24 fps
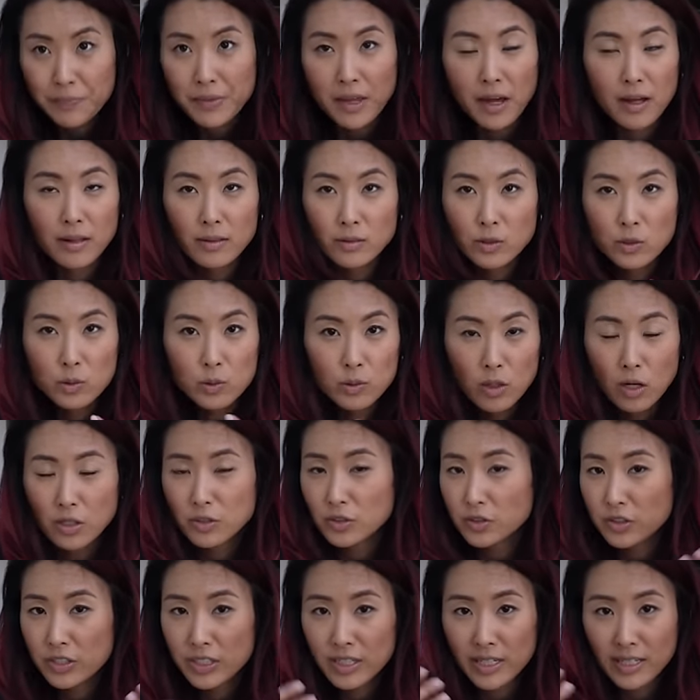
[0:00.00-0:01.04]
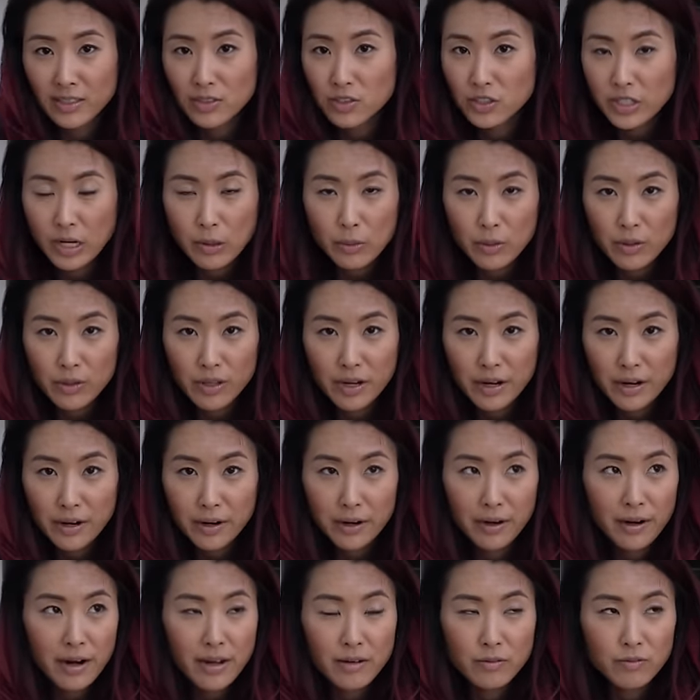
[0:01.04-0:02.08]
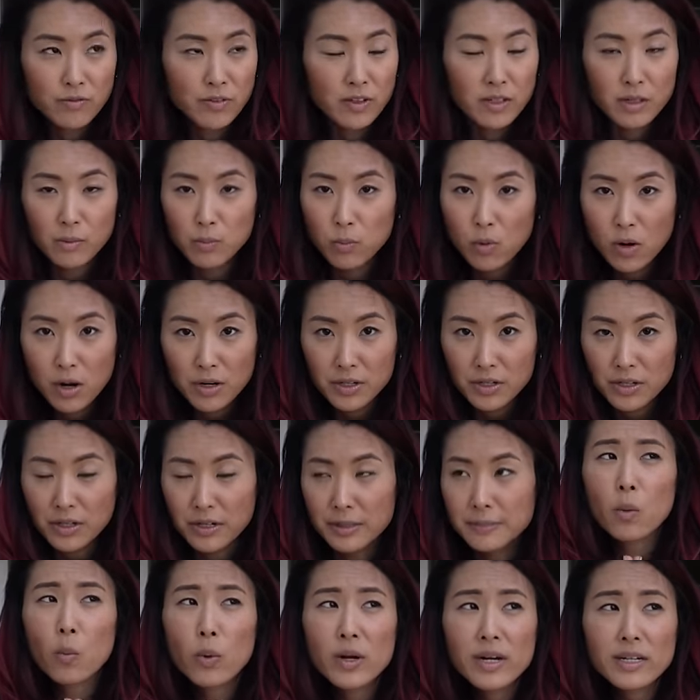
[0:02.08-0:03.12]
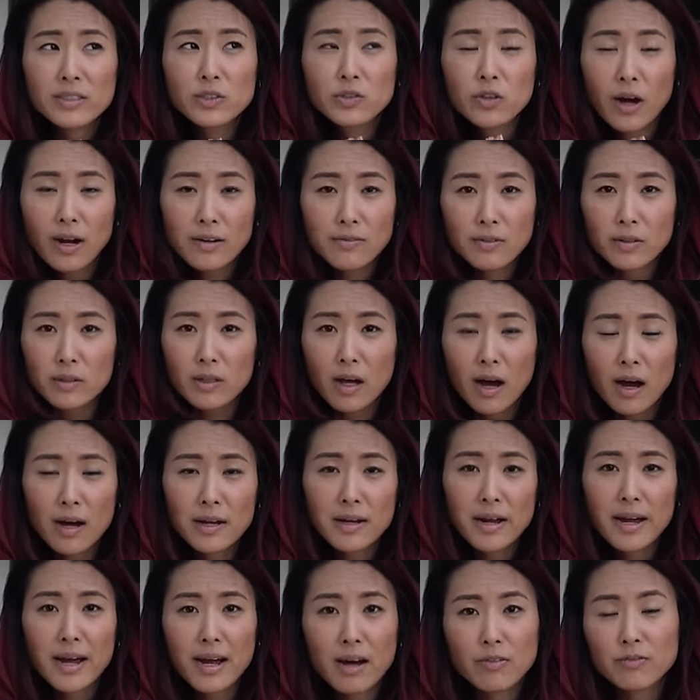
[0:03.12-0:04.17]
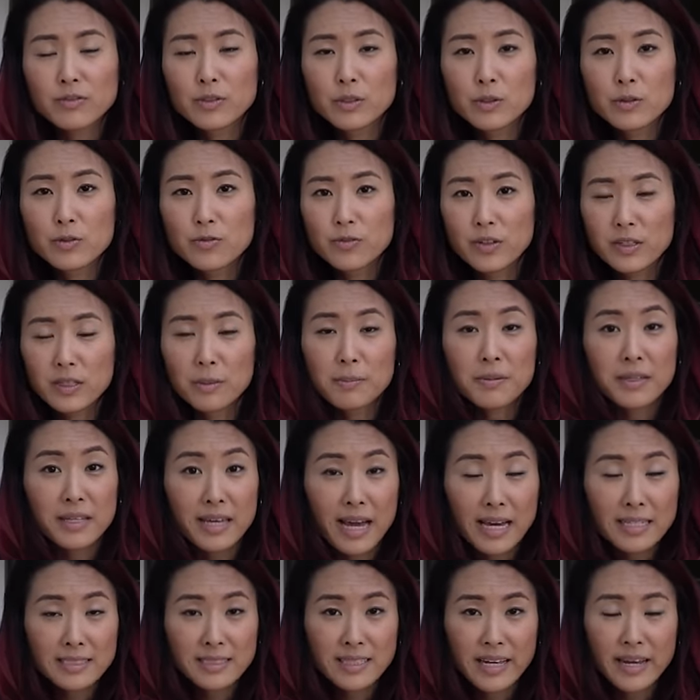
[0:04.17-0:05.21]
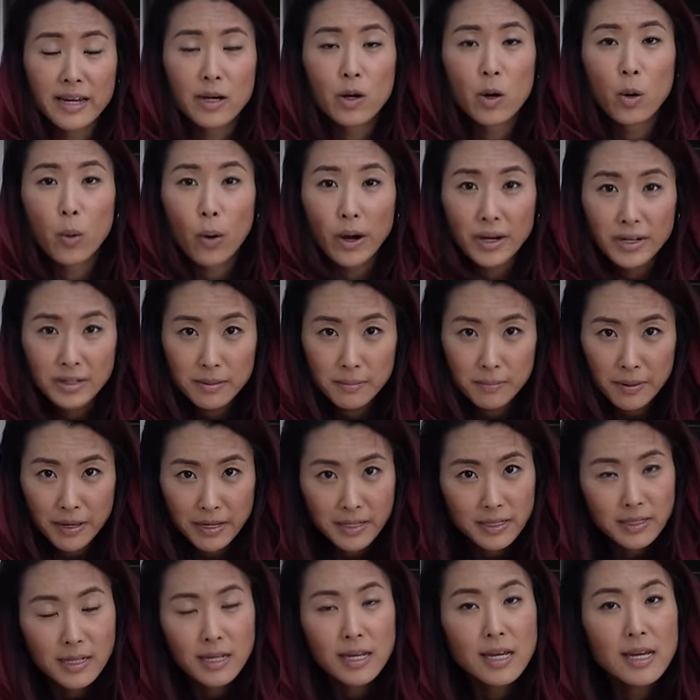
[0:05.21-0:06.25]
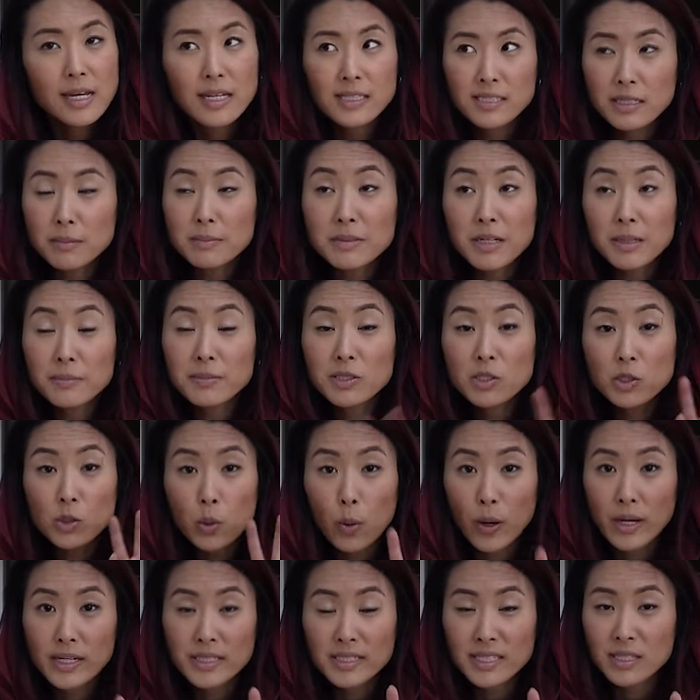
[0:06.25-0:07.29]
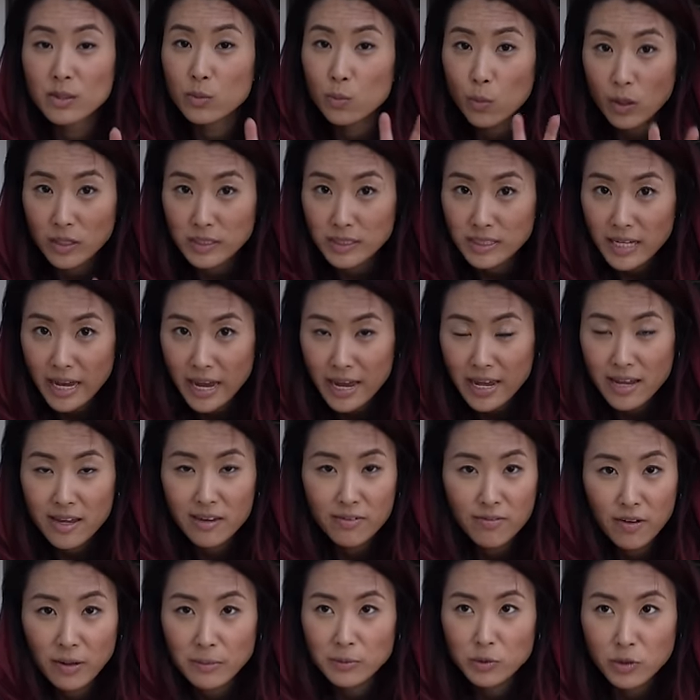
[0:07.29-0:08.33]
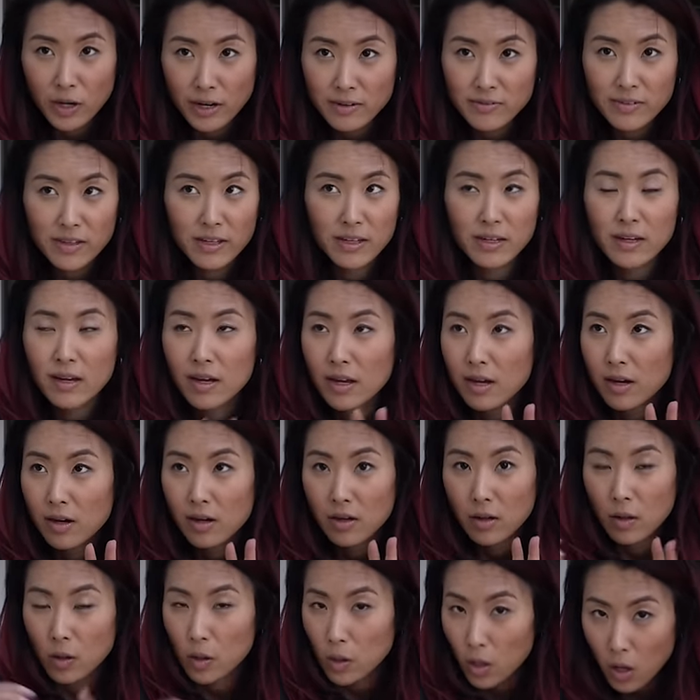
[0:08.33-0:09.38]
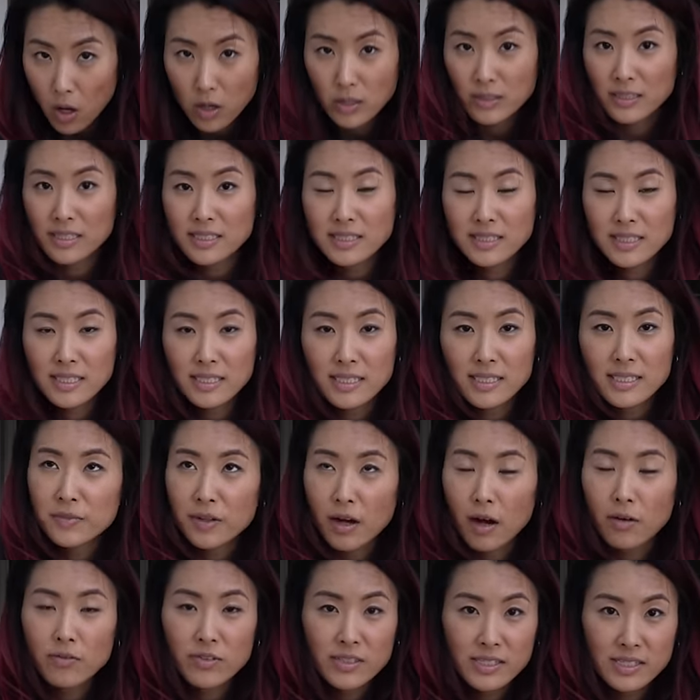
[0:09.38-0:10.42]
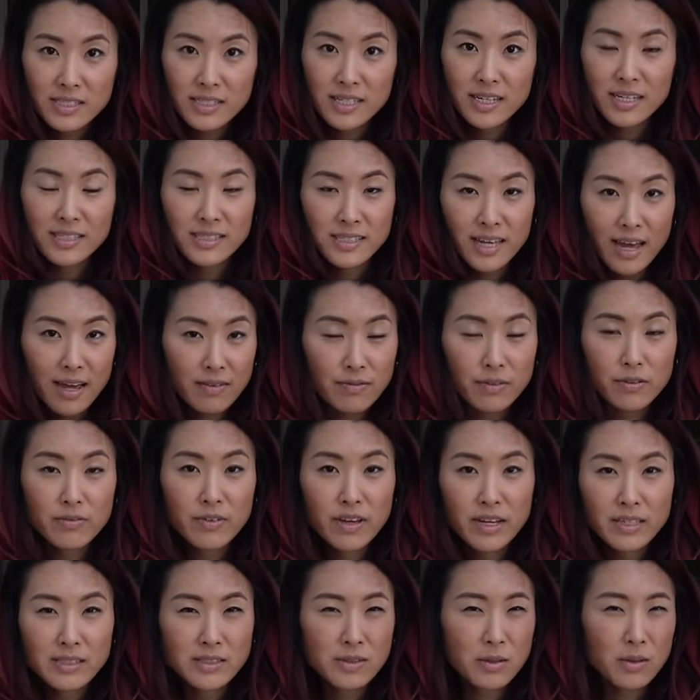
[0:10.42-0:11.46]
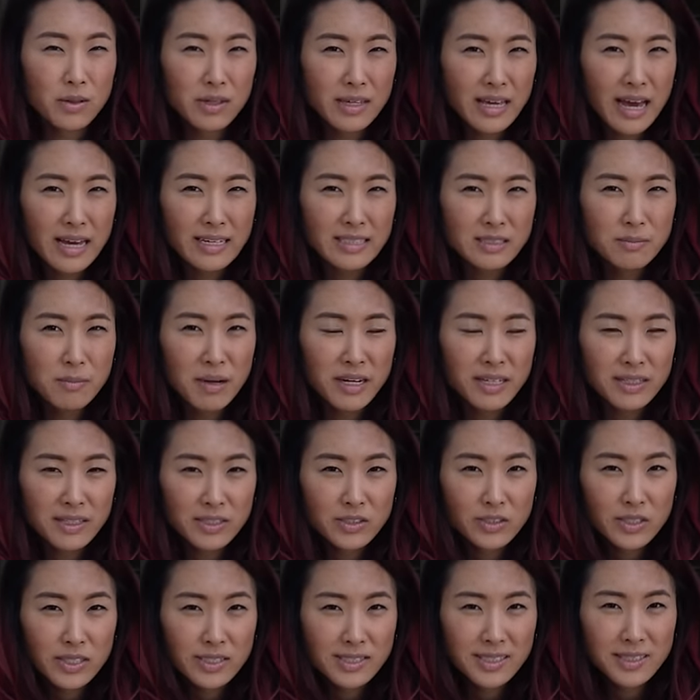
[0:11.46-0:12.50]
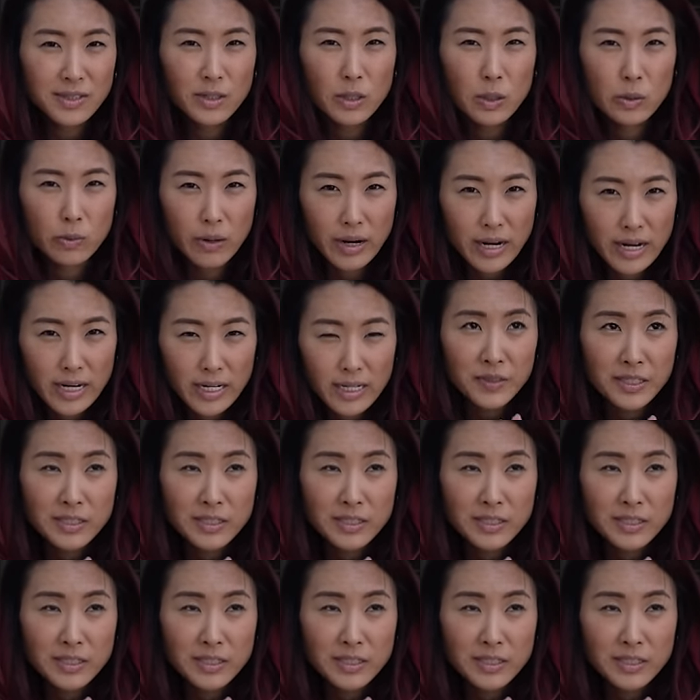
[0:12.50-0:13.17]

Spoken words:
I'll do laundry and shower there and fill up water. When I drive a lot, I have to fill up the gas tank quite a bit, sometimes twice in one day if I'm driving a long distance. Obviously, it's a heavy van, so the gas mileage isn't great.